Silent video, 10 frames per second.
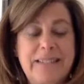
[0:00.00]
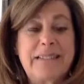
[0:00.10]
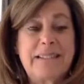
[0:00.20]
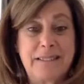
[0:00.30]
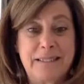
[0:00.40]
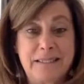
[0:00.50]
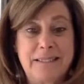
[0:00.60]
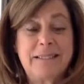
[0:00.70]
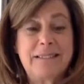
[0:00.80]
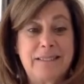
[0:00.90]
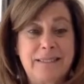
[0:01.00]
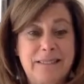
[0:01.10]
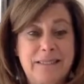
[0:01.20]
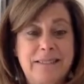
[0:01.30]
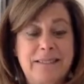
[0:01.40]

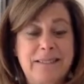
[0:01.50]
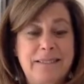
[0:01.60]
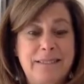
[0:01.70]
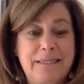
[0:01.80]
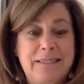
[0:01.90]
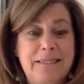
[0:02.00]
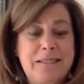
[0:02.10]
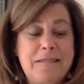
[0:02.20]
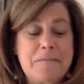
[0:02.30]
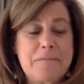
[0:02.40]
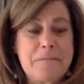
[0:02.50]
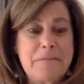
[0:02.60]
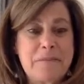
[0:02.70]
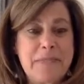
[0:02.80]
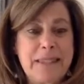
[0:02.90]

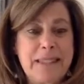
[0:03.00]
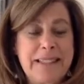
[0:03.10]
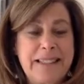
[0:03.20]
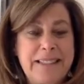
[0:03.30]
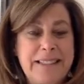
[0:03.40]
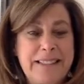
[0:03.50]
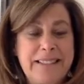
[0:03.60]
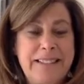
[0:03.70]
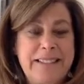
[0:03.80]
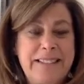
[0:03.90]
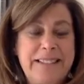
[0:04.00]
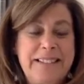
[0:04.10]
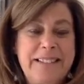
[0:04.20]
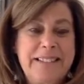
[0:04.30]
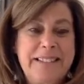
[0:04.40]

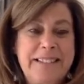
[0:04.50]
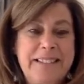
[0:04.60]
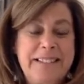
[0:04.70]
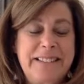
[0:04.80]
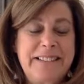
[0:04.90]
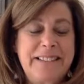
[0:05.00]
(not speaking)